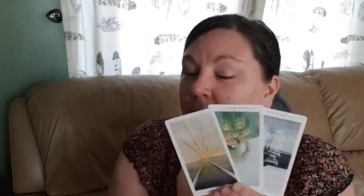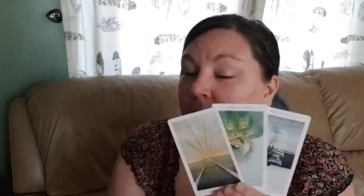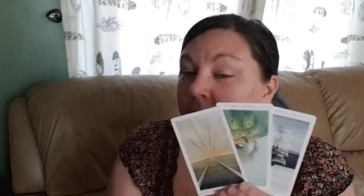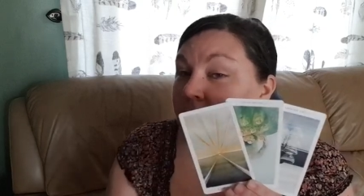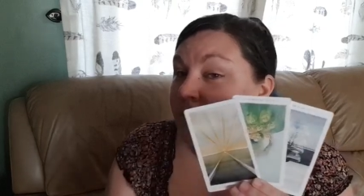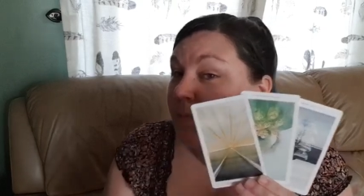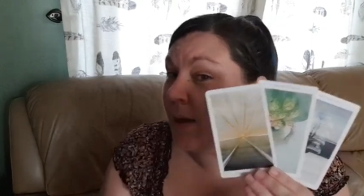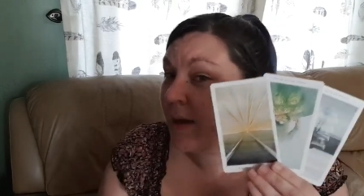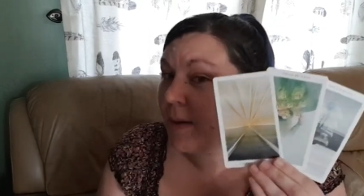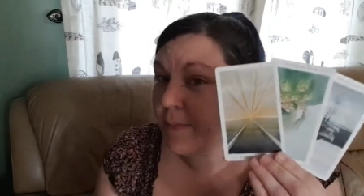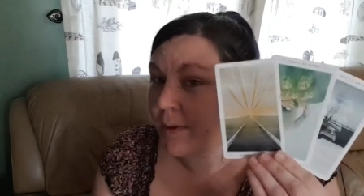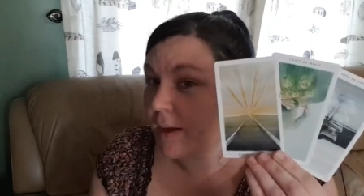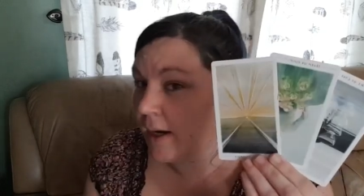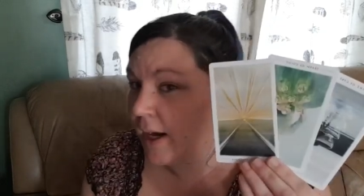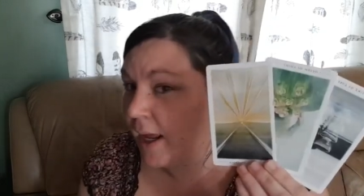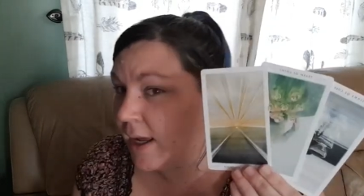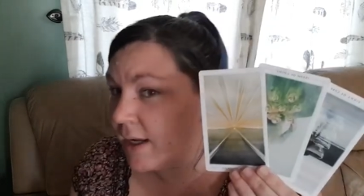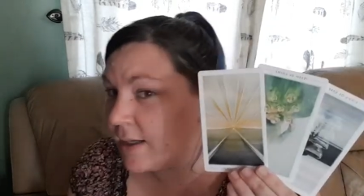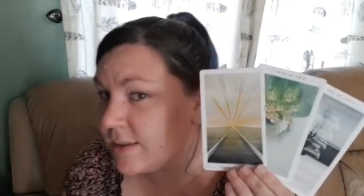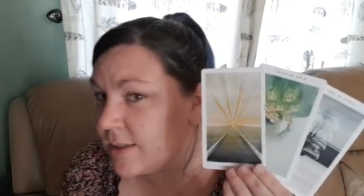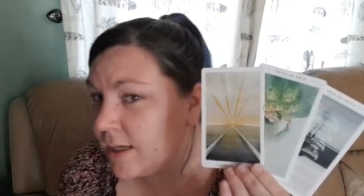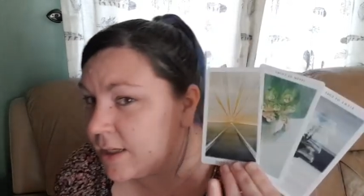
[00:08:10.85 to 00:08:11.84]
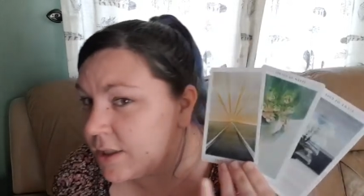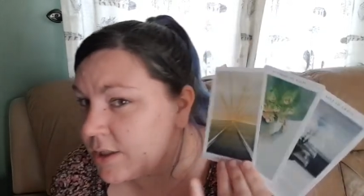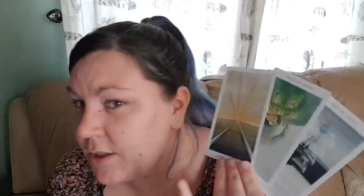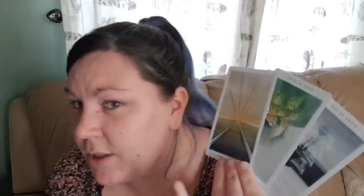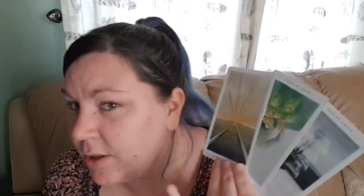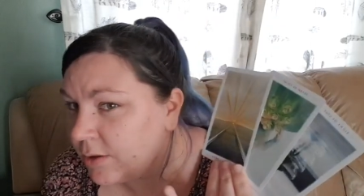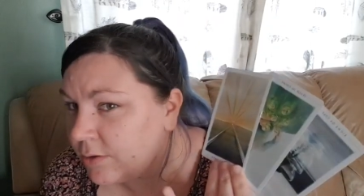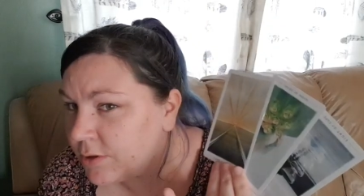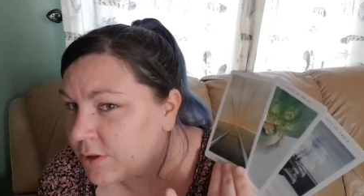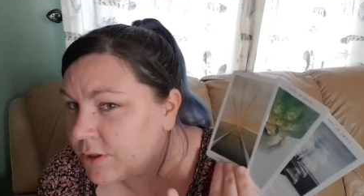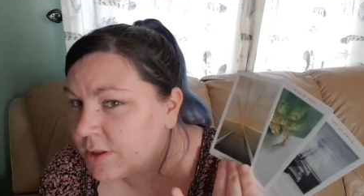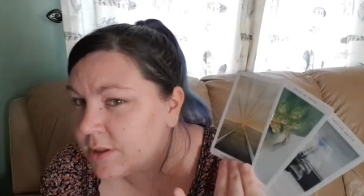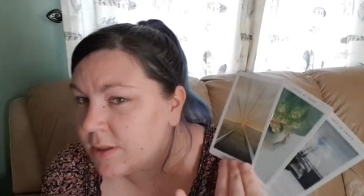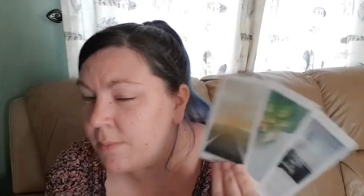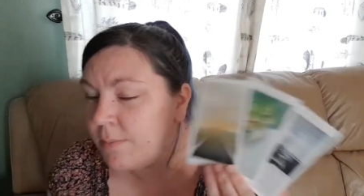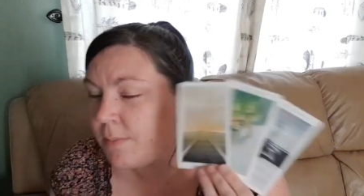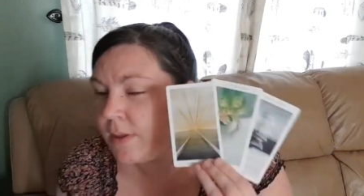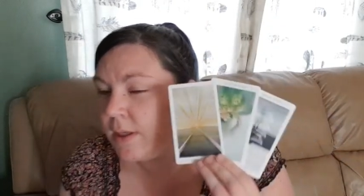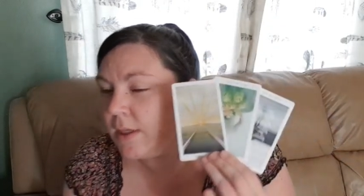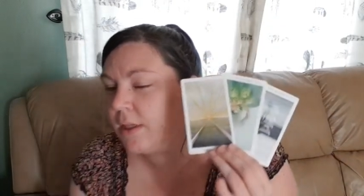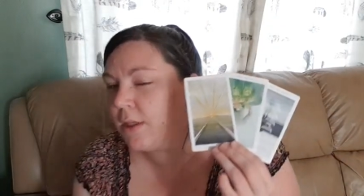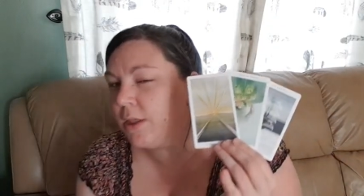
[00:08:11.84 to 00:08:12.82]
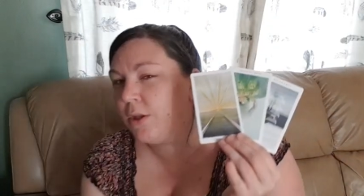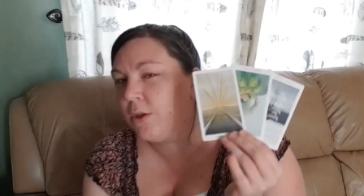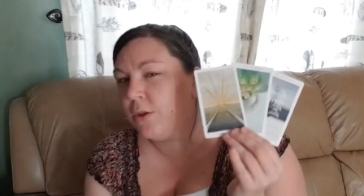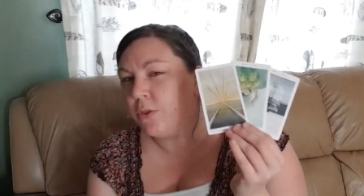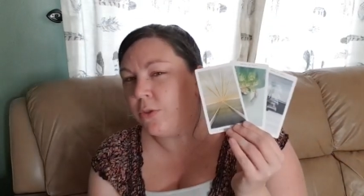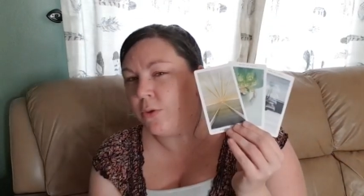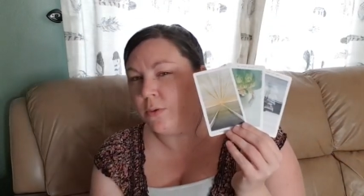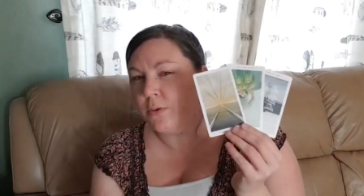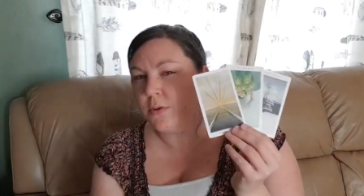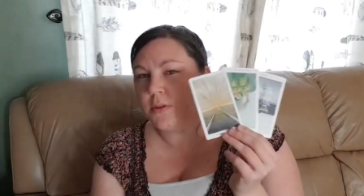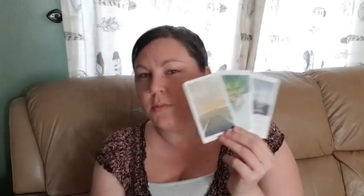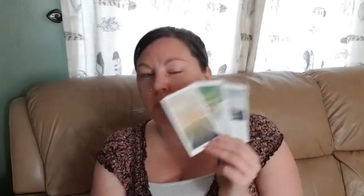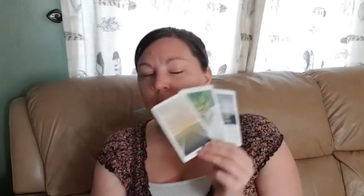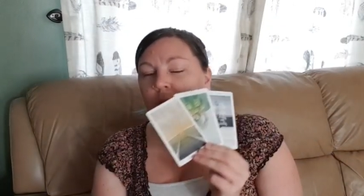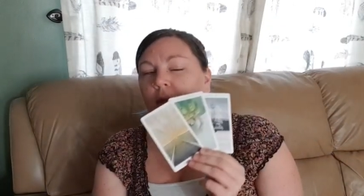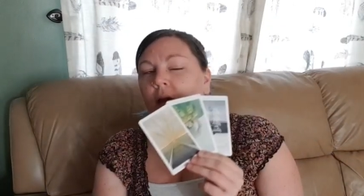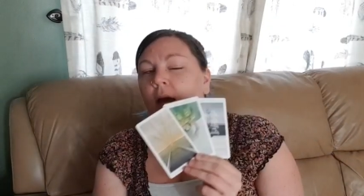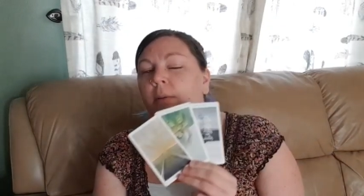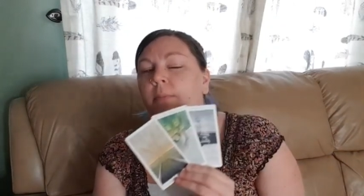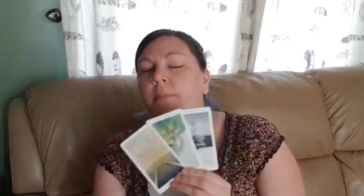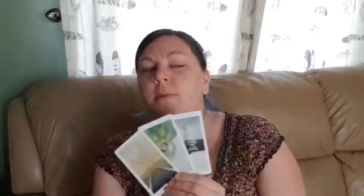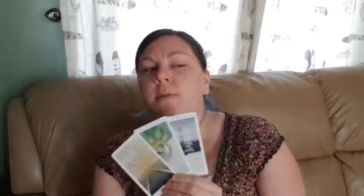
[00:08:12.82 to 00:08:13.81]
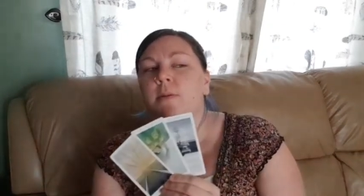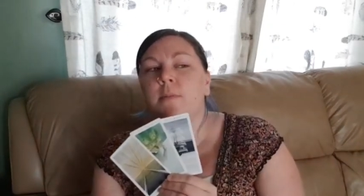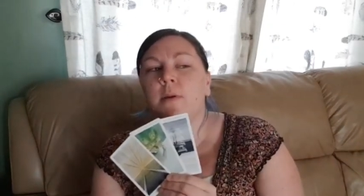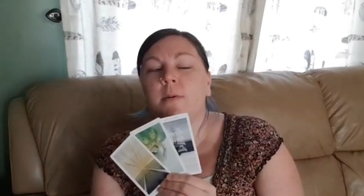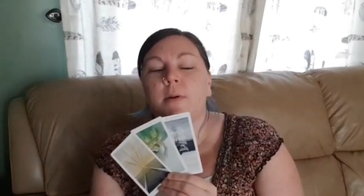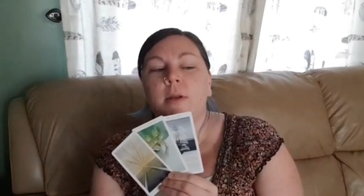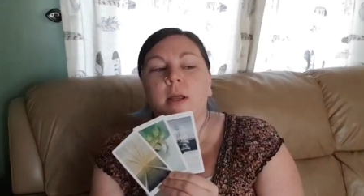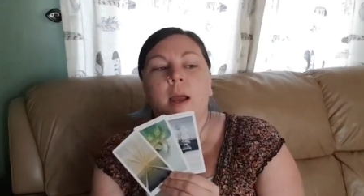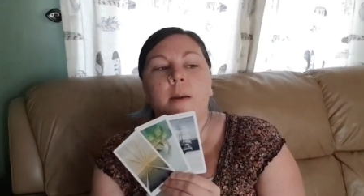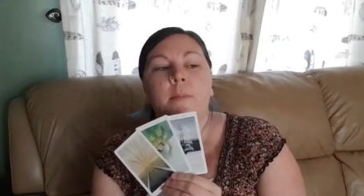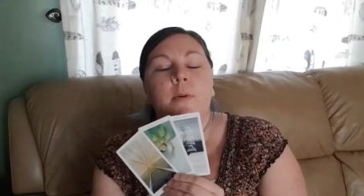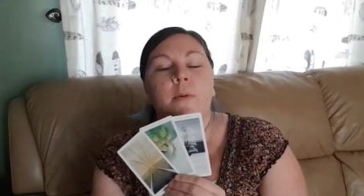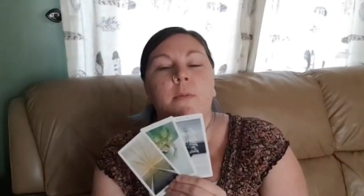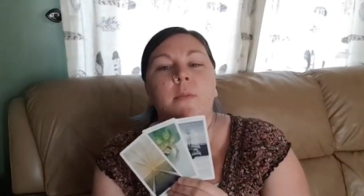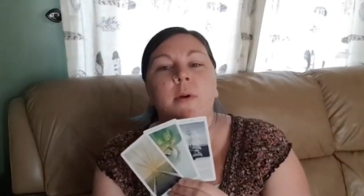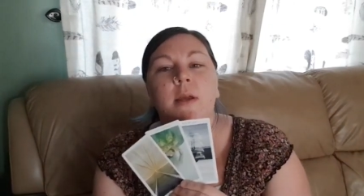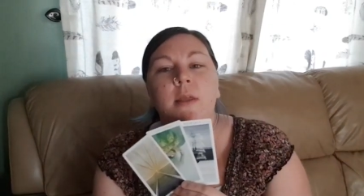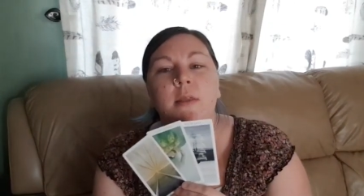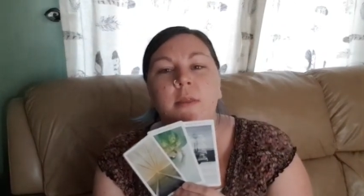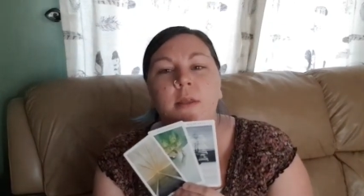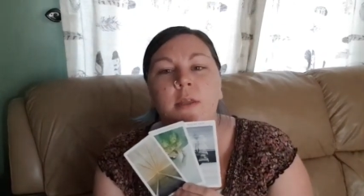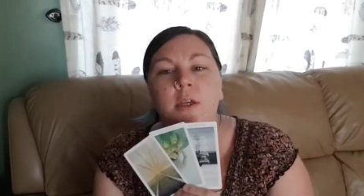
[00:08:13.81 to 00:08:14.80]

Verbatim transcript: This may be an ex actually, or just somebody that you thought would have something would happen with,